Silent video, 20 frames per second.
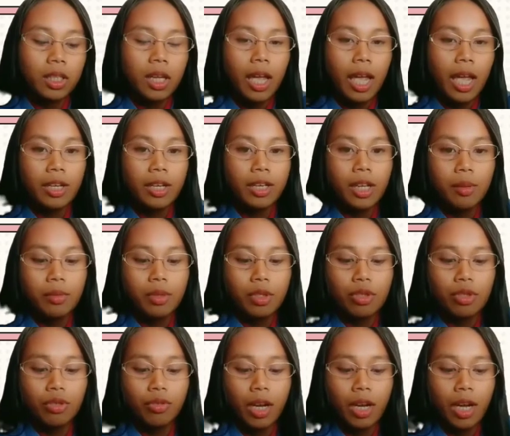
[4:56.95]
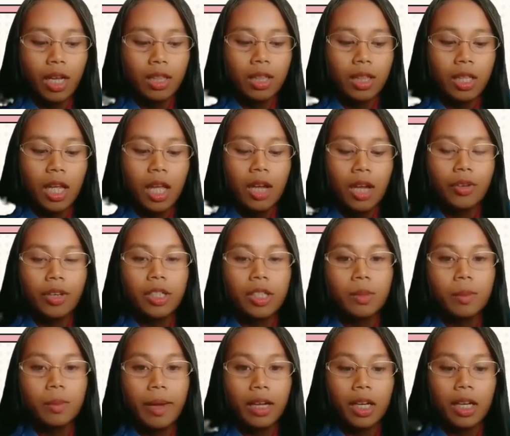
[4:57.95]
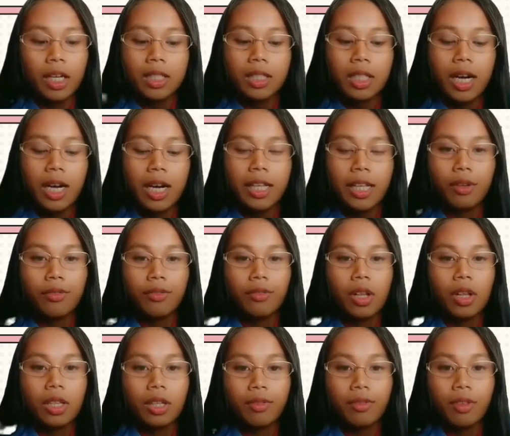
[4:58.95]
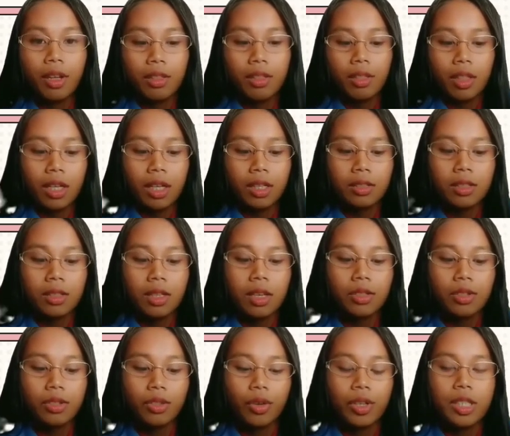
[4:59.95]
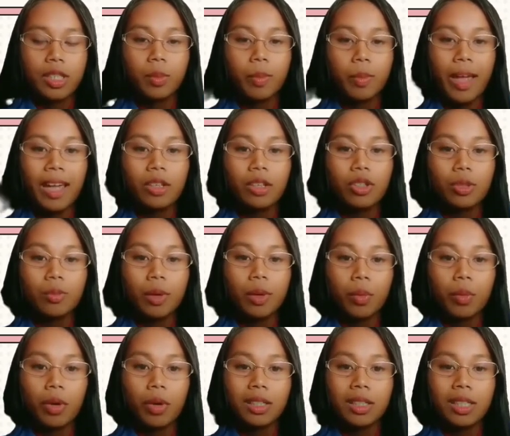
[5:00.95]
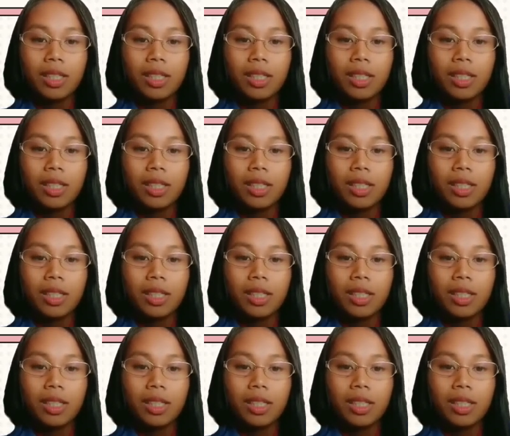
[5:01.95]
and demonstrate respect and the right of all living things. So respect should be practiced